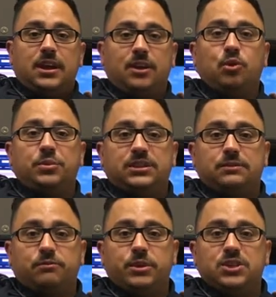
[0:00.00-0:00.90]
I hope this
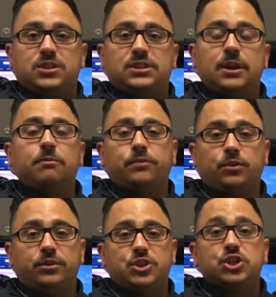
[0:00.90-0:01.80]
information is
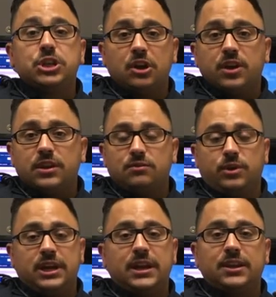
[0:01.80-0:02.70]
helpful. Share it.
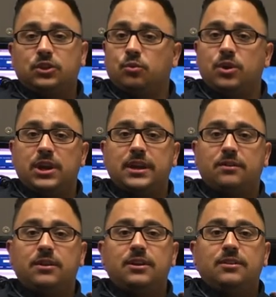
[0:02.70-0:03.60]
We got to get the word out.